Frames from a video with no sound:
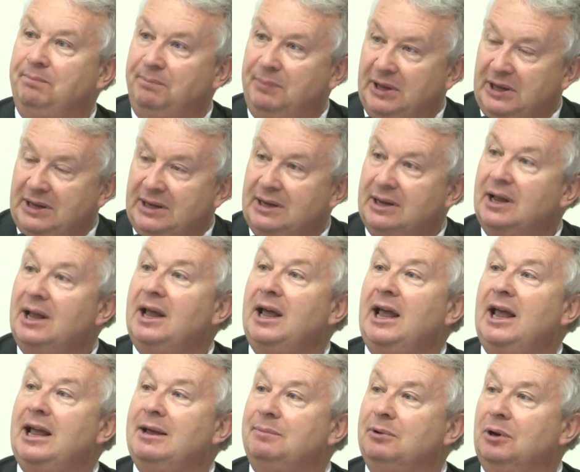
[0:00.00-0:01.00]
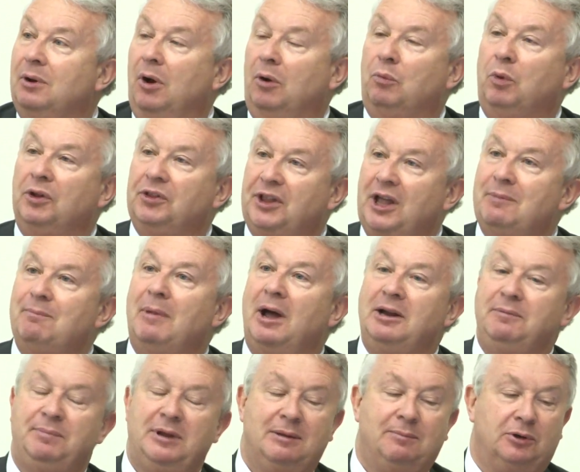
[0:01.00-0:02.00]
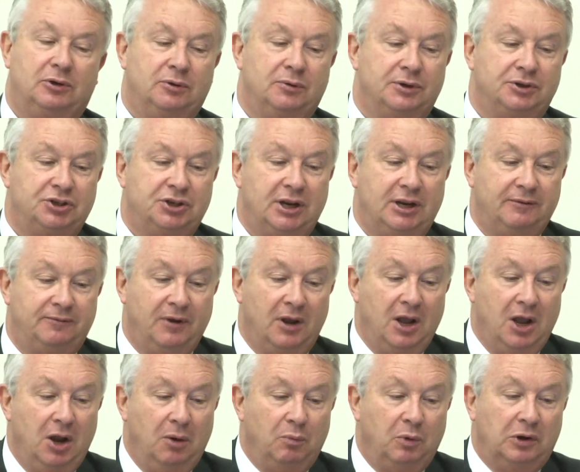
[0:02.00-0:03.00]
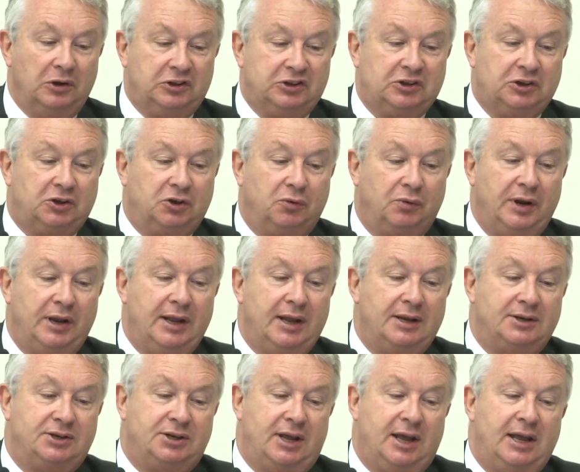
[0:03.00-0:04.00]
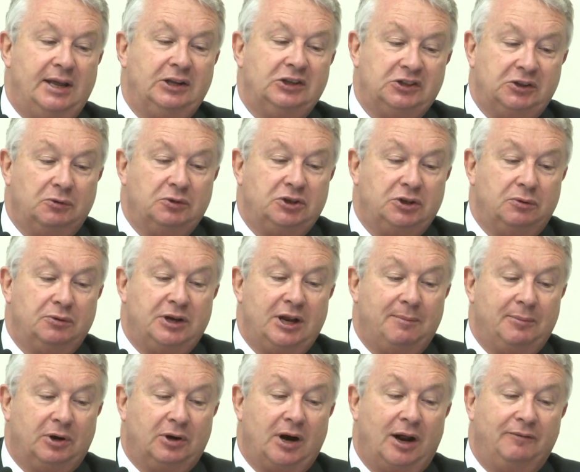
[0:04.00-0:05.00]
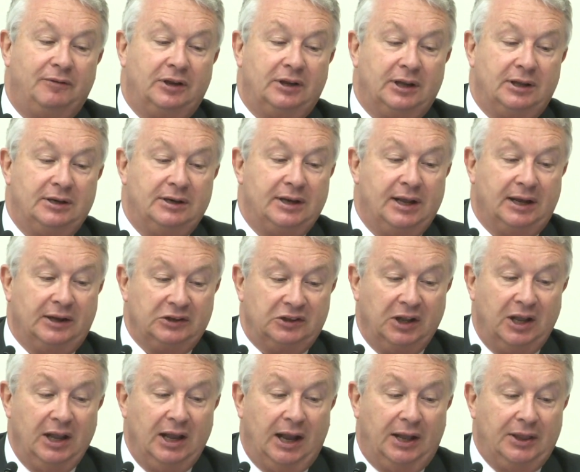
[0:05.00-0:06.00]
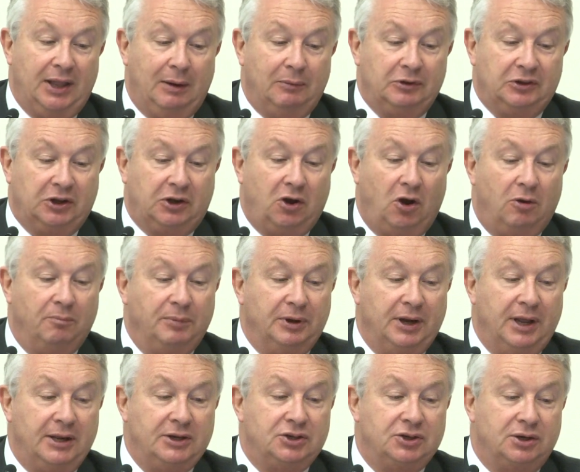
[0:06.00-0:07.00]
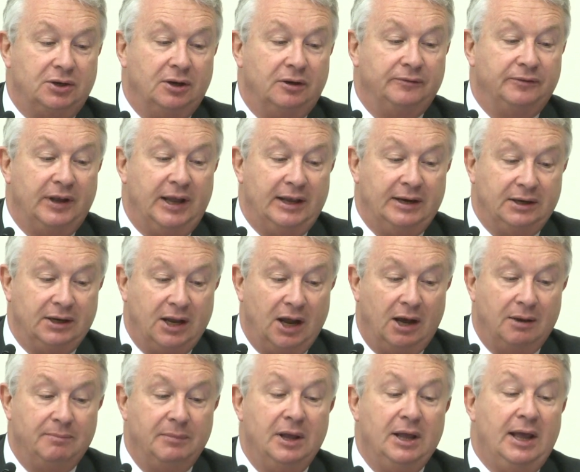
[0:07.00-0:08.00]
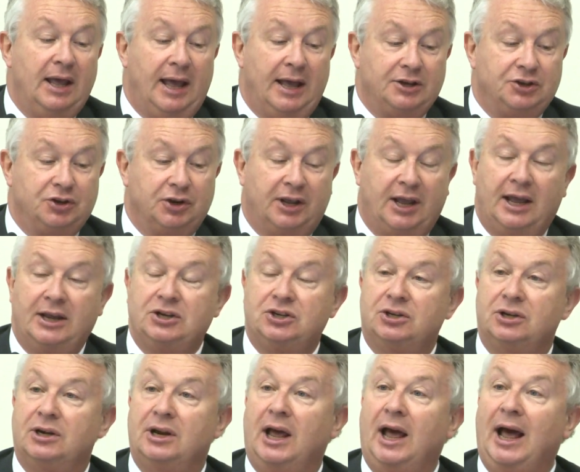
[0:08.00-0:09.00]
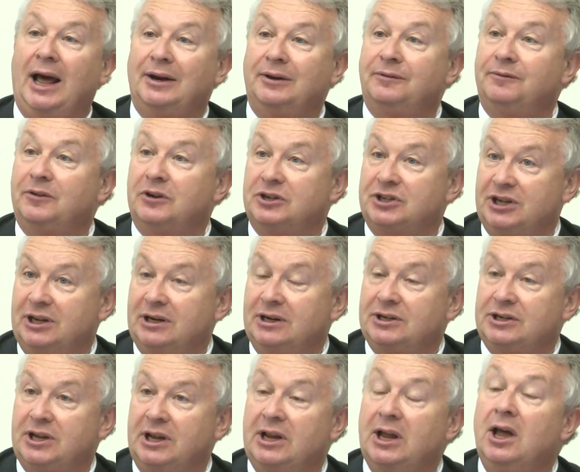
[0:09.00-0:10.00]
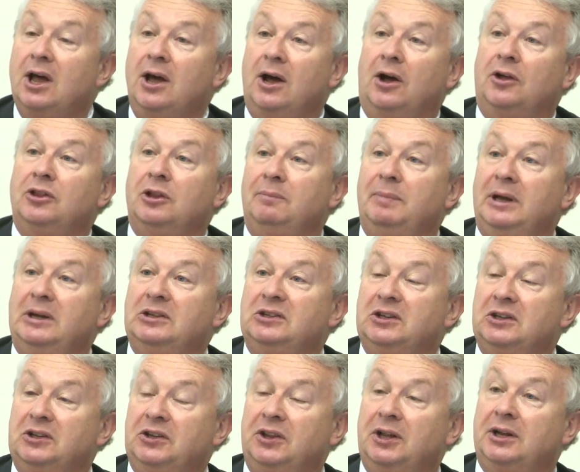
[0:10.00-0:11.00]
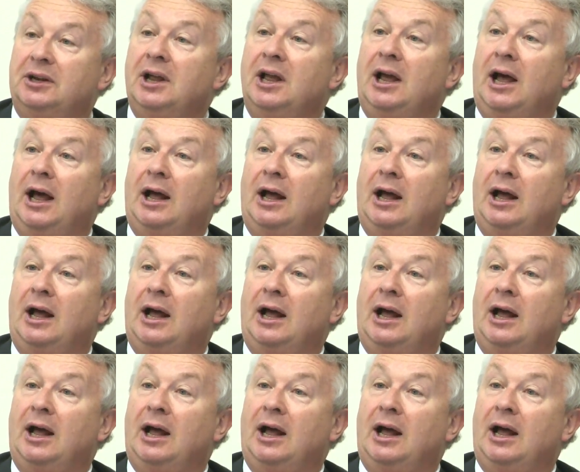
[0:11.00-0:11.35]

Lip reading: be able, or what they might be able to achieve, was to create a socio-demographic index. And that was a combination of income, education, and fertility, on the basis that